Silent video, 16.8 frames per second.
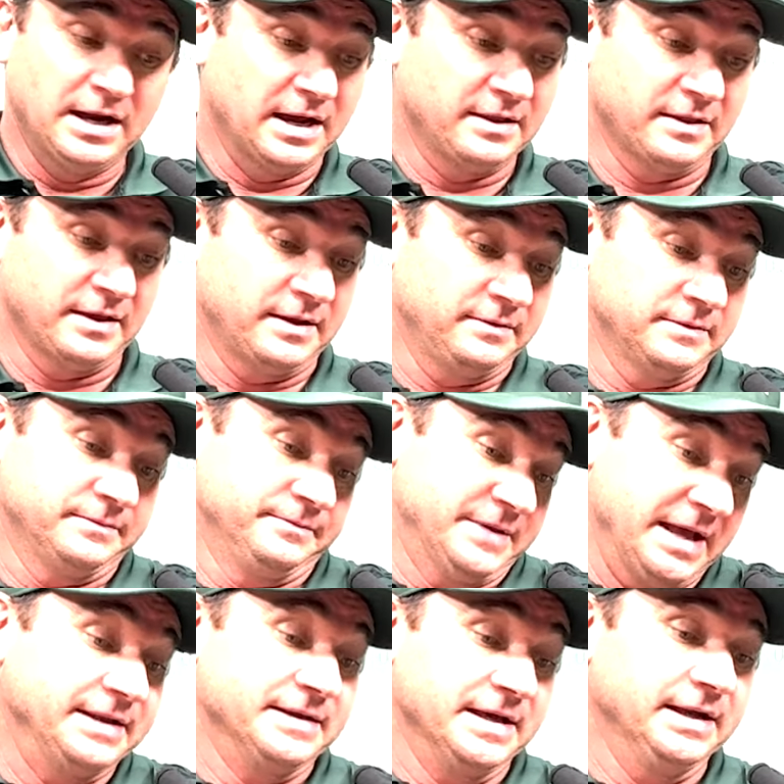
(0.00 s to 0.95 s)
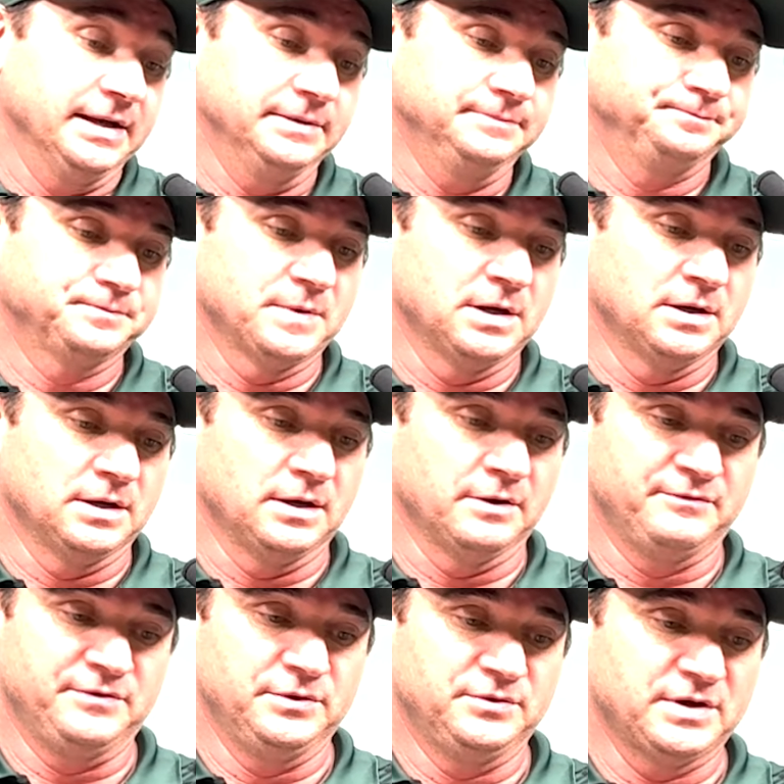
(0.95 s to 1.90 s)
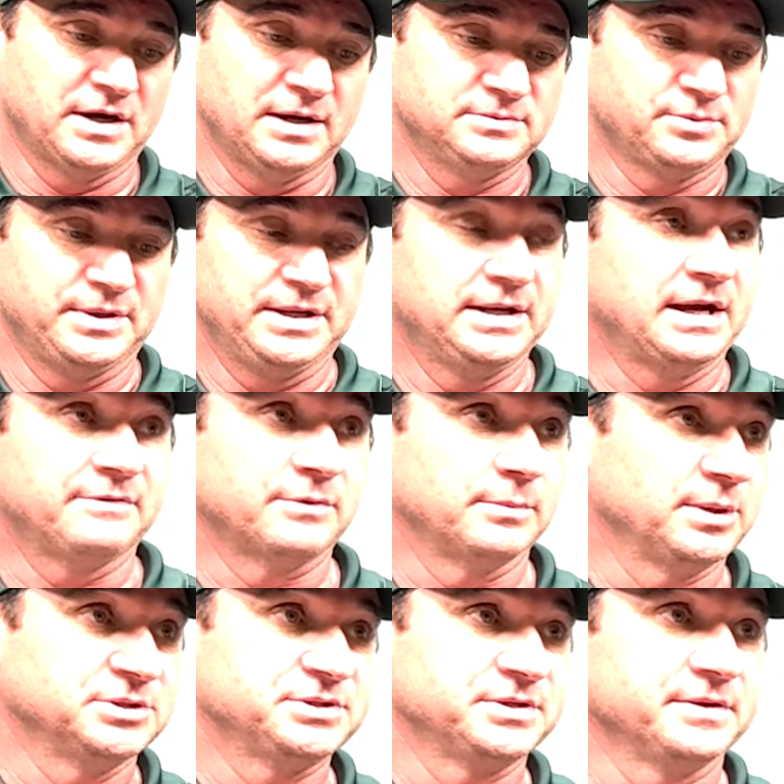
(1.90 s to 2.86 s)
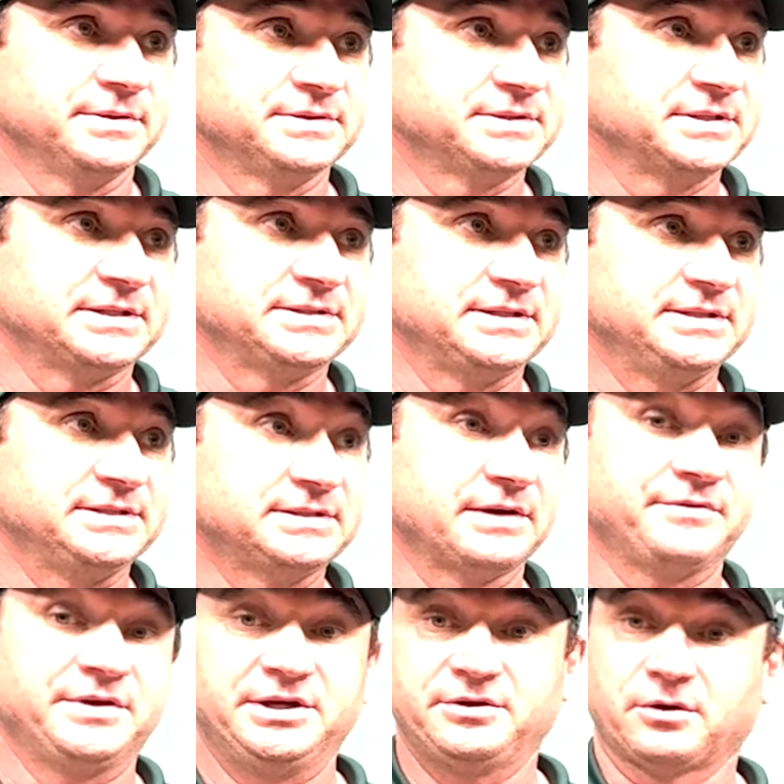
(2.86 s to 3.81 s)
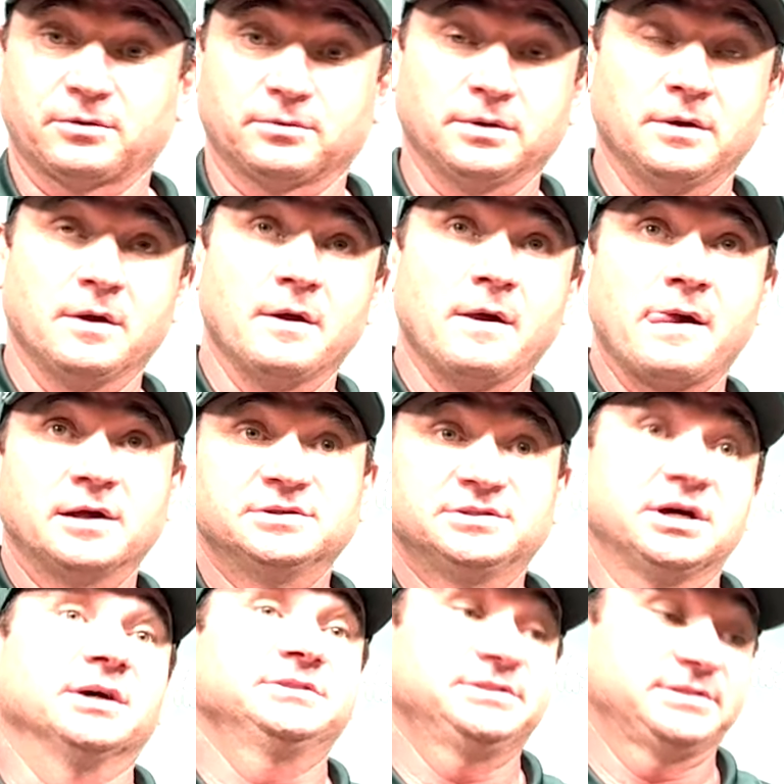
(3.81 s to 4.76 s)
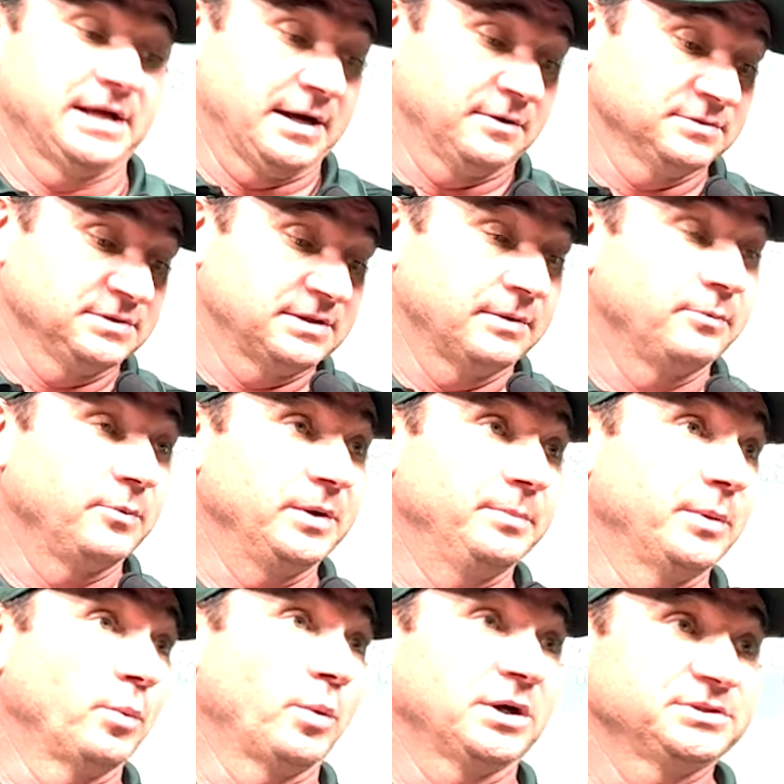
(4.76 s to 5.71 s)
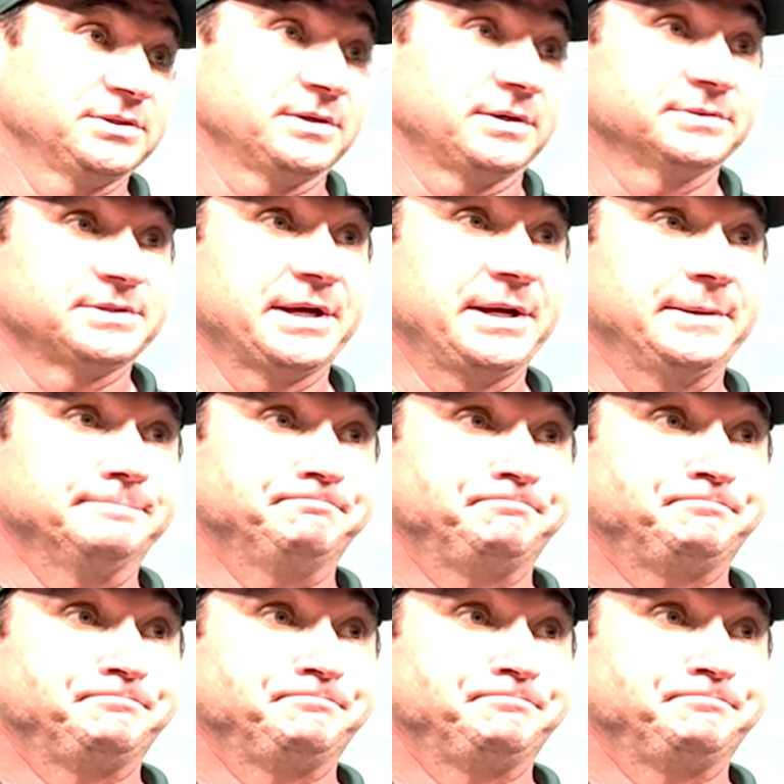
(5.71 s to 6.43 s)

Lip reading: and then they did it a few times. We didn't have a bunch of the 60, 70-yard touchdowns that we've been watching on tape.